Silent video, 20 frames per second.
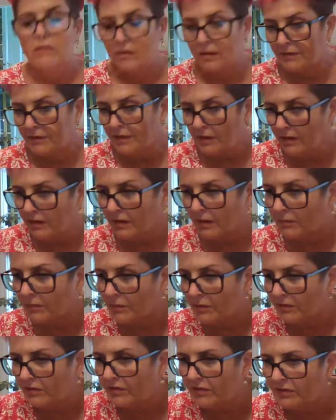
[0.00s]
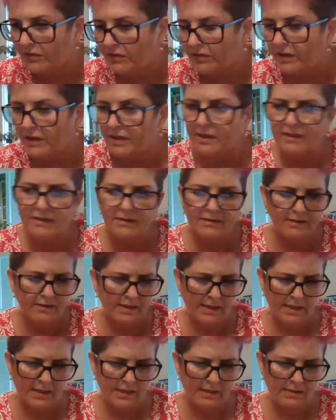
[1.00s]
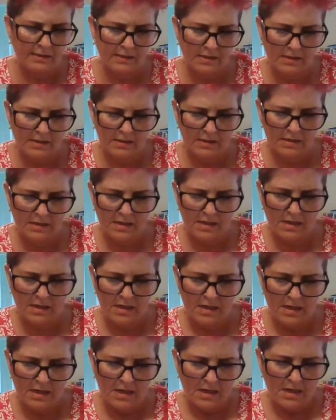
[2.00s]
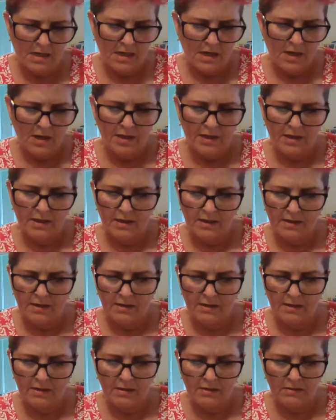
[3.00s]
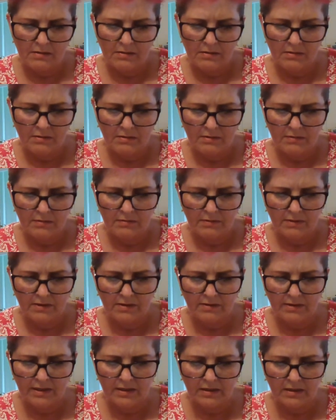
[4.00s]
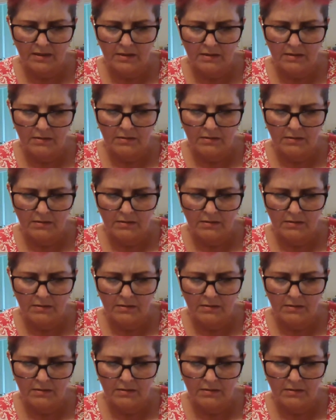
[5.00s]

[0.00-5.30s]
think it was it £3.99 this? Yeah, wait a second.